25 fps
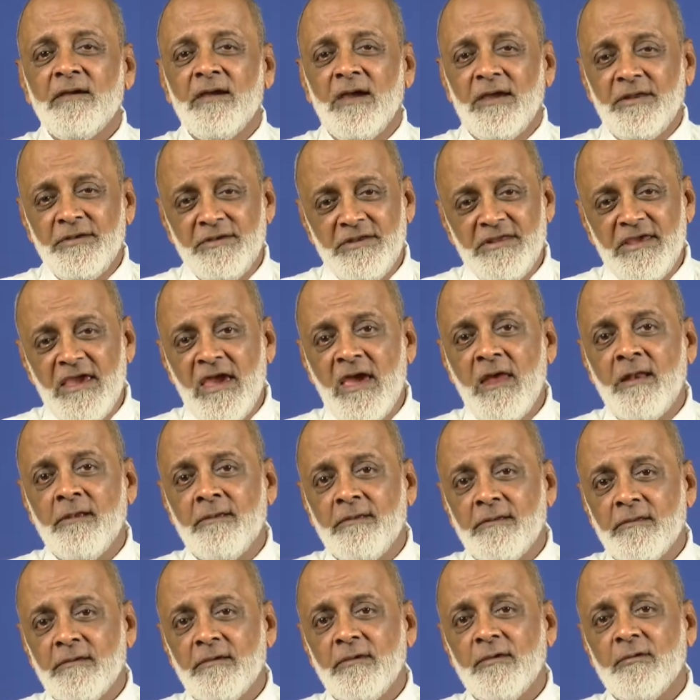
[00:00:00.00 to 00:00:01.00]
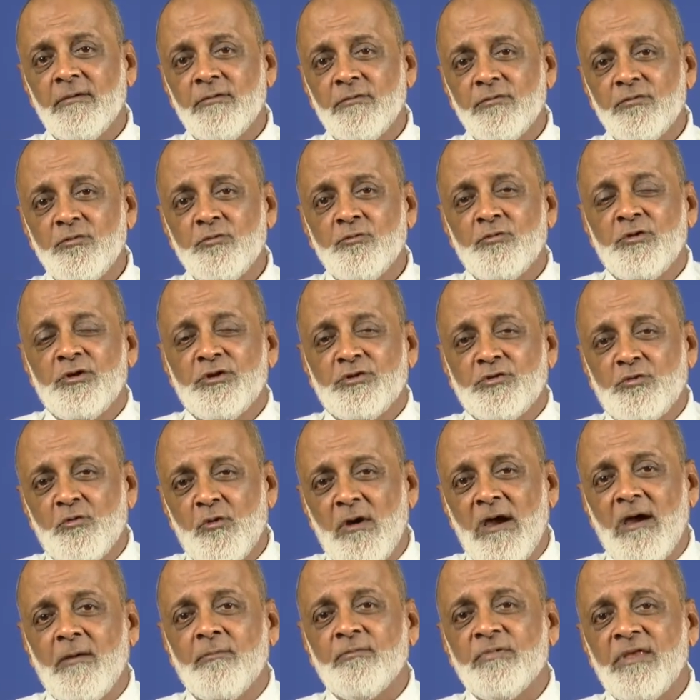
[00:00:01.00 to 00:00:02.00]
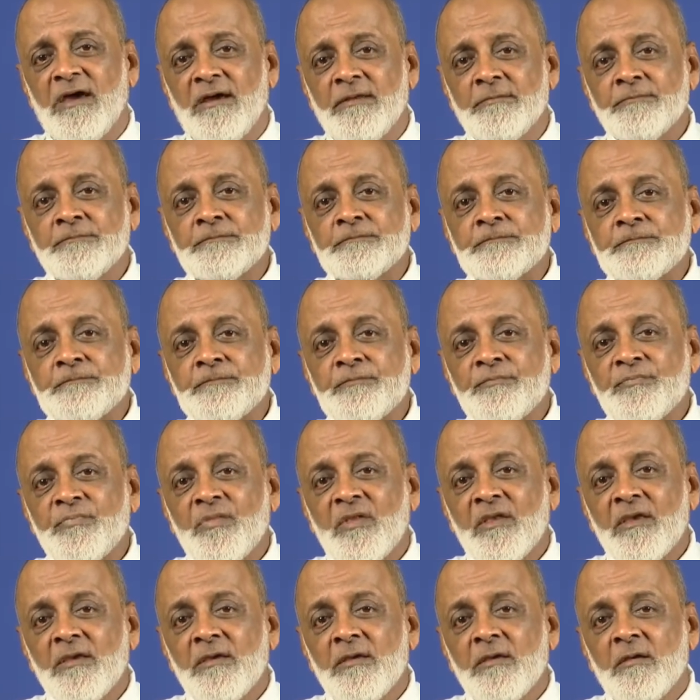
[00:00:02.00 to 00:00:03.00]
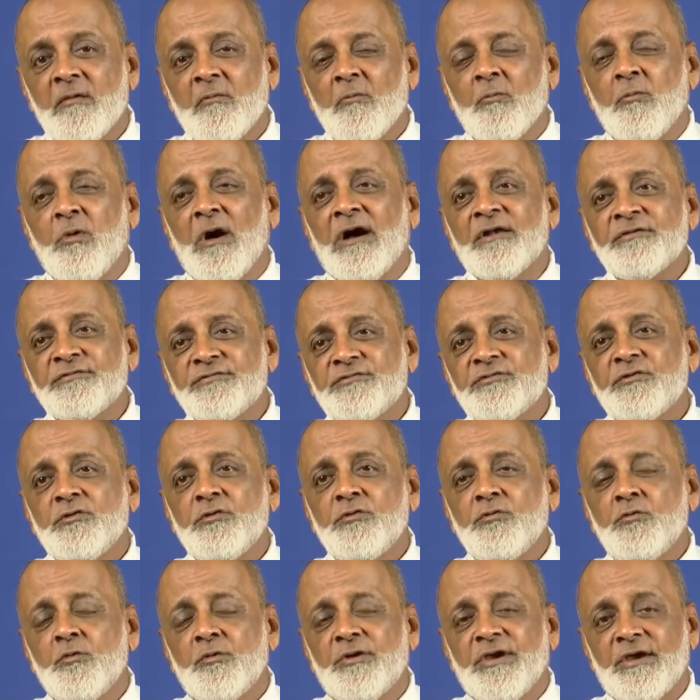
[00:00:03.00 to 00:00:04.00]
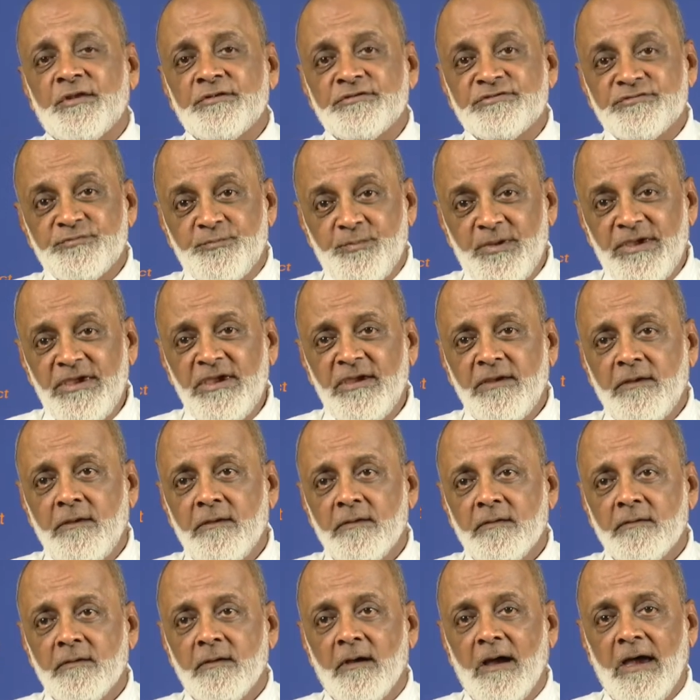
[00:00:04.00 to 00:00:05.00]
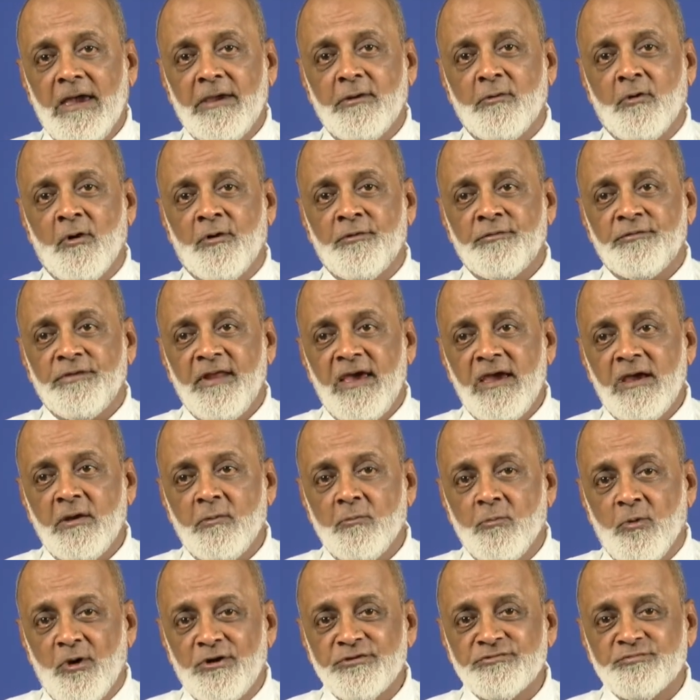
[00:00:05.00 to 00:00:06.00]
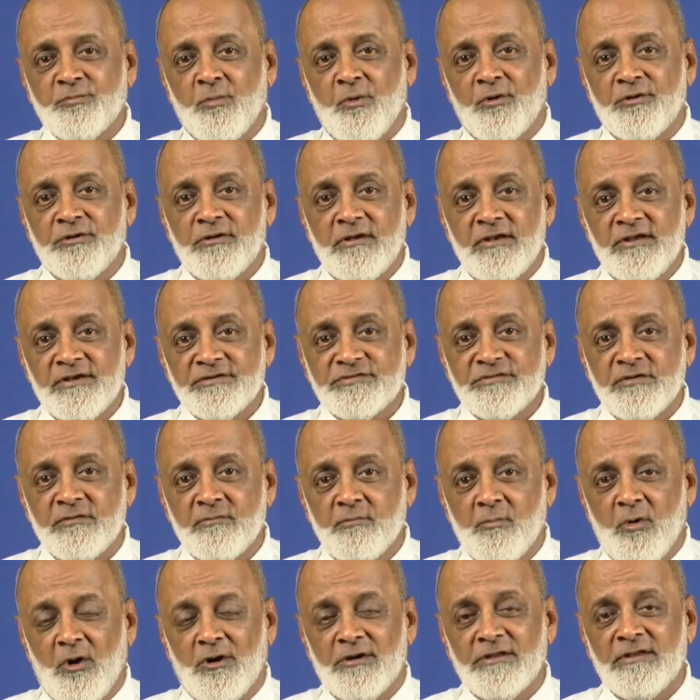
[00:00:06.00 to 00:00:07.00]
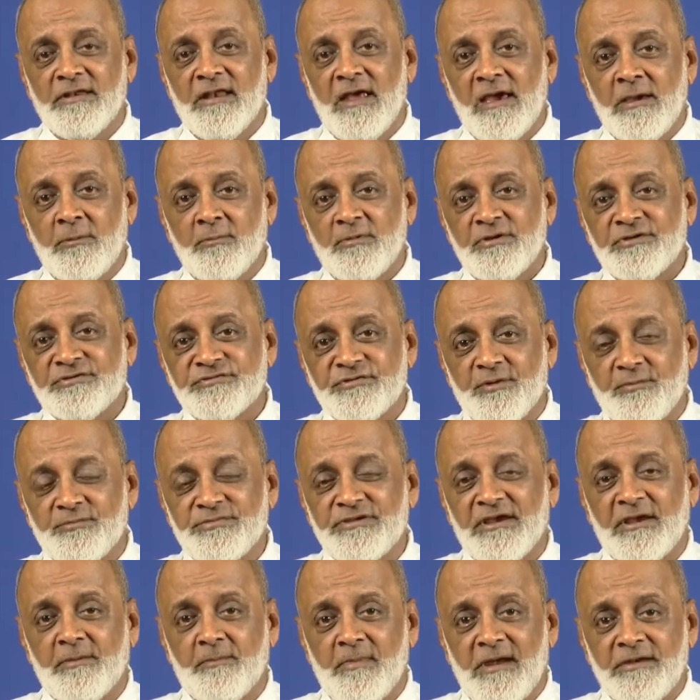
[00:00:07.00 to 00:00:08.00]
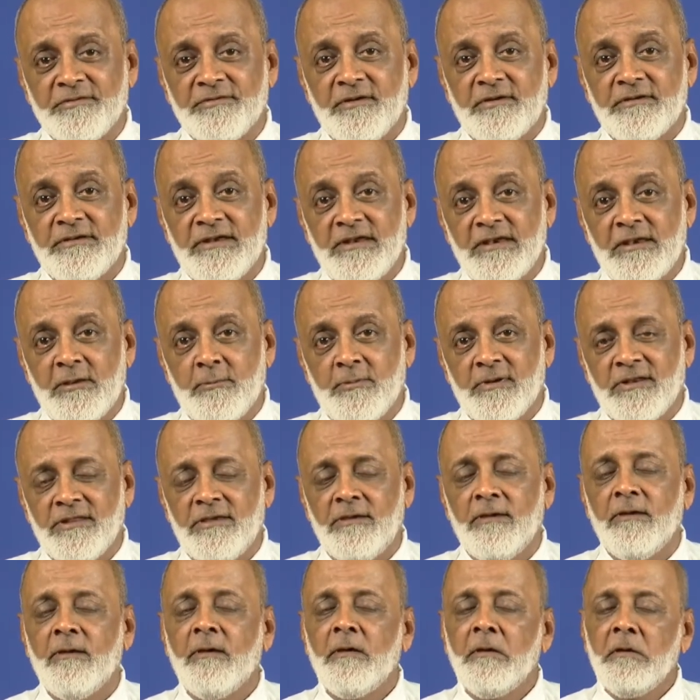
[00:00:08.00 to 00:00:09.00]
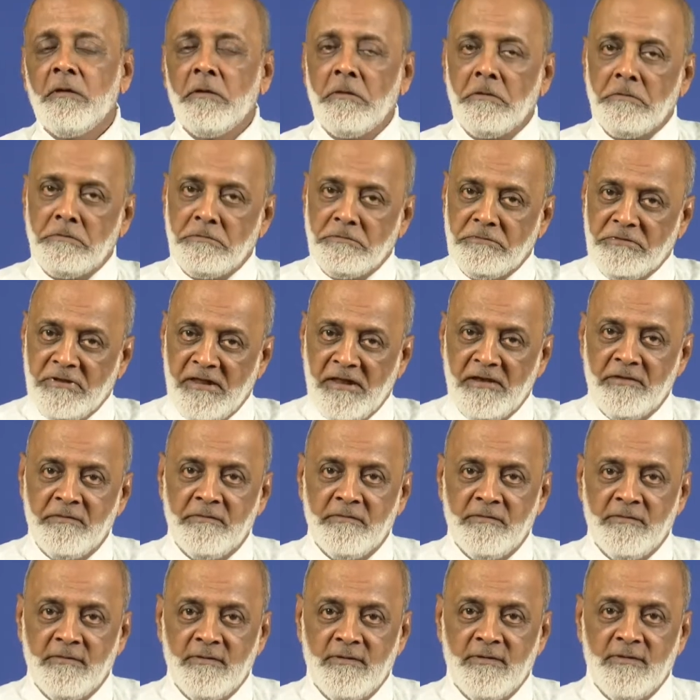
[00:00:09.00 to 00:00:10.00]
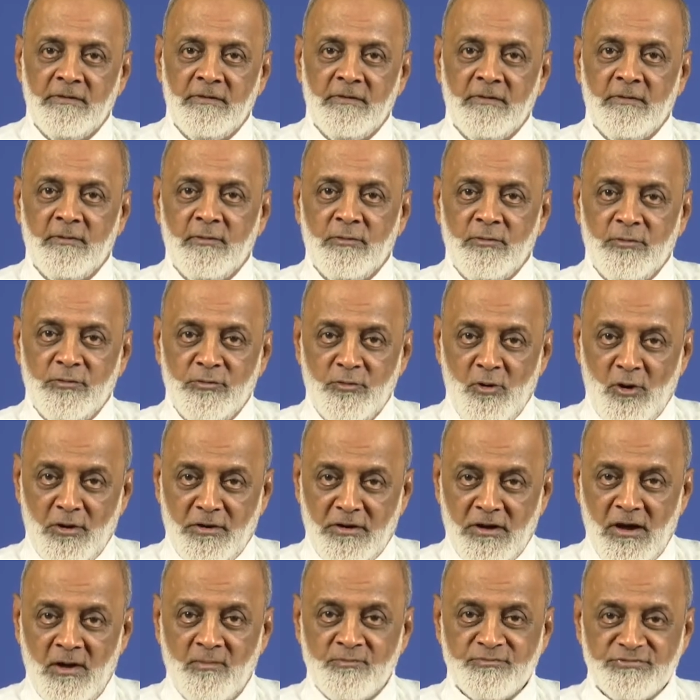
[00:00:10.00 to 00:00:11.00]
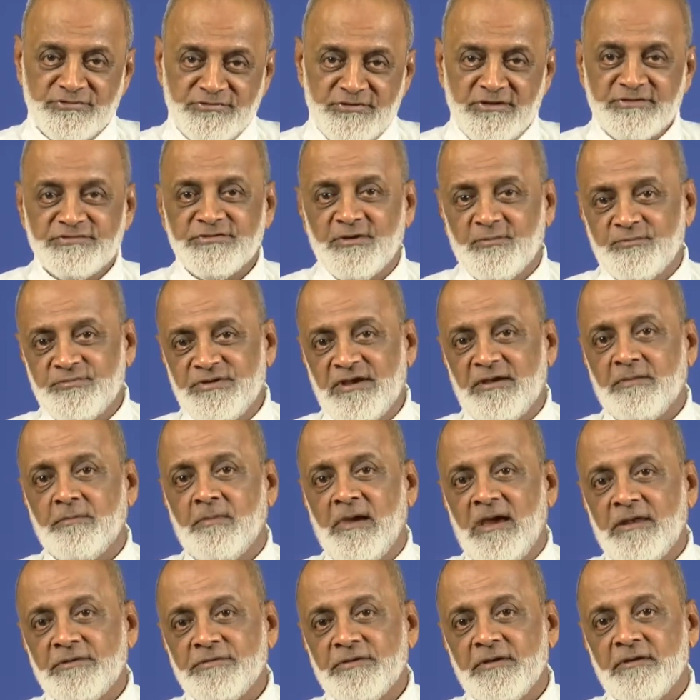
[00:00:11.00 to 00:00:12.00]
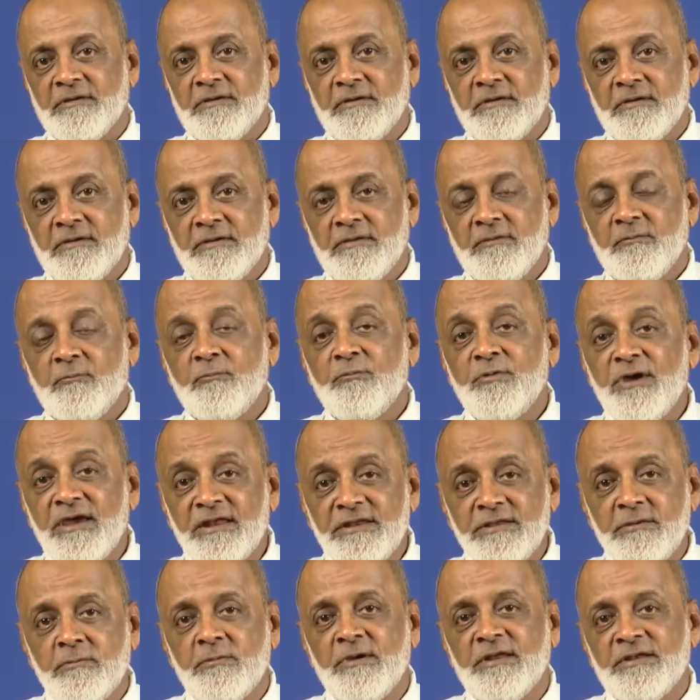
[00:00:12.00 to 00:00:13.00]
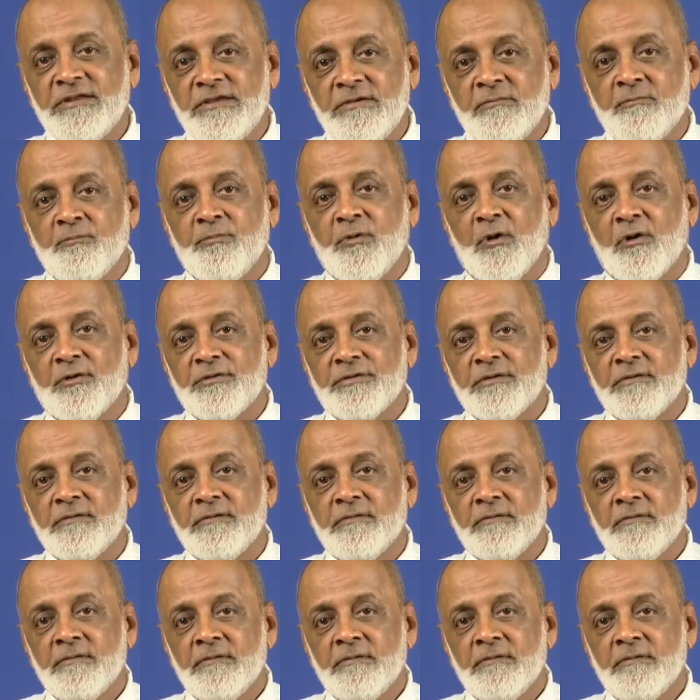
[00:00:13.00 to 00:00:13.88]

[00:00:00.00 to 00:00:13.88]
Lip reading: In the end, you need to have that. Once you can speak, eye contact, voice modulation, body language, subject matter delivery, then here comes the subject matter. Very, very important.